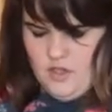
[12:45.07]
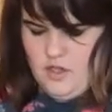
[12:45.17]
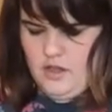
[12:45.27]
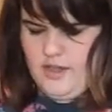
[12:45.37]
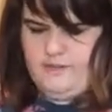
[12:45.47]

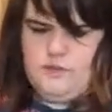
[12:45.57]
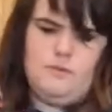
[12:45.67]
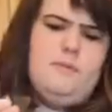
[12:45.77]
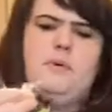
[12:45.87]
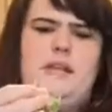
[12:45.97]
Okay, so I'm
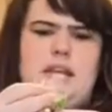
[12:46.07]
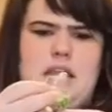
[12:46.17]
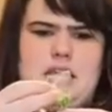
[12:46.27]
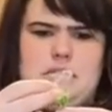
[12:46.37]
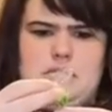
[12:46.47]
going to put a
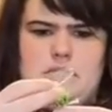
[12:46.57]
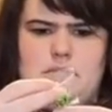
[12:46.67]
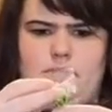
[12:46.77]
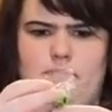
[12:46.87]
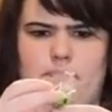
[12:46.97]

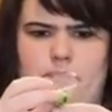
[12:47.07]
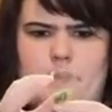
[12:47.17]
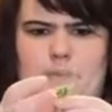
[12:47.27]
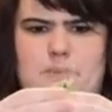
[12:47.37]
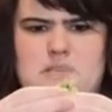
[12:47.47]
nice
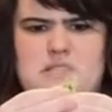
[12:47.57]
big piece of